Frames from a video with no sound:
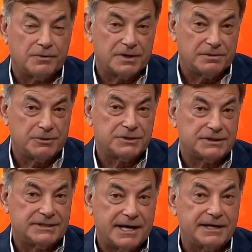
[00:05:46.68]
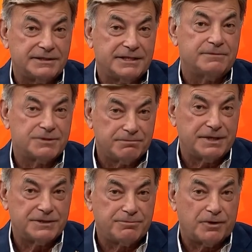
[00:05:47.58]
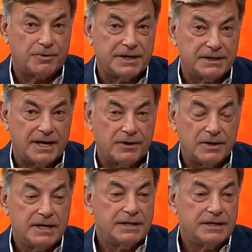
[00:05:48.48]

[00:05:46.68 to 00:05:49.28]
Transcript: one of the most exciting teams in baseball baseball right now.